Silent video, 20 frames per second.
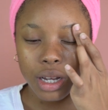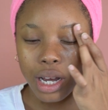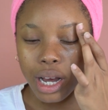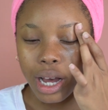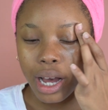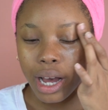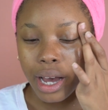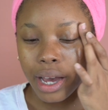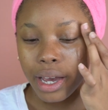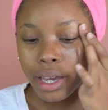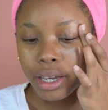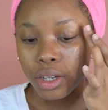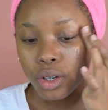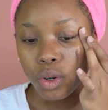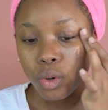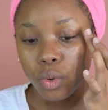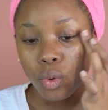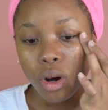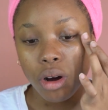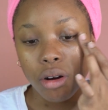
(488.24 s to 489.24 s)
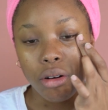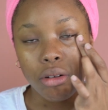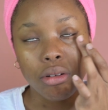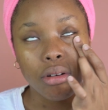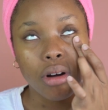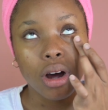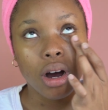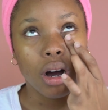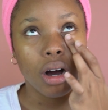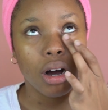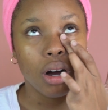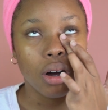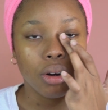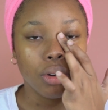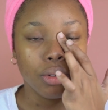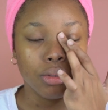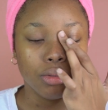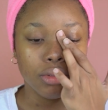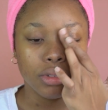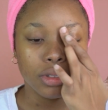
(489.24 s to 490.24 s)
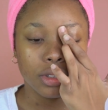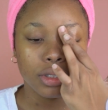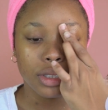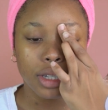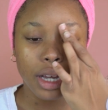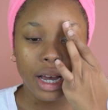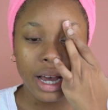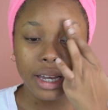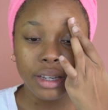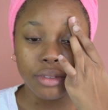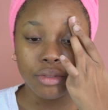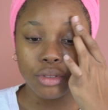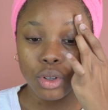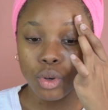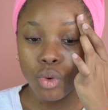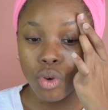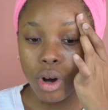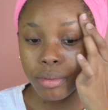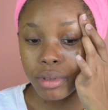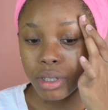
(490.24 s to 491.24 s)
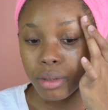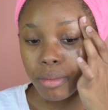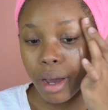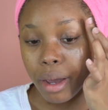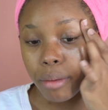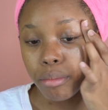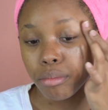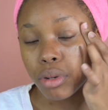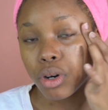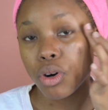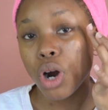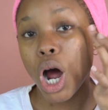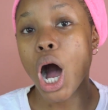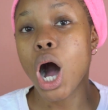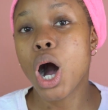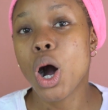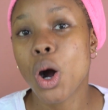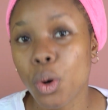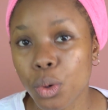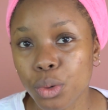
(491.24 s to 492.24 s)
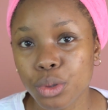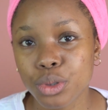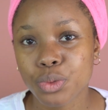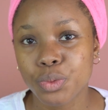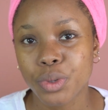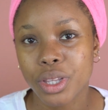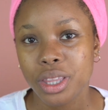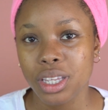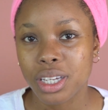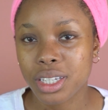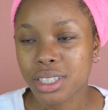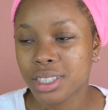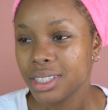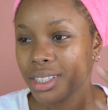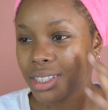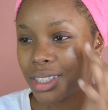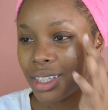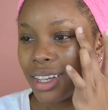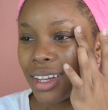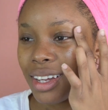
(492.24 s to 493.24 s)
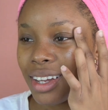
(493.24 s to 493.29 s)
I go around, I even go up to my brows with this.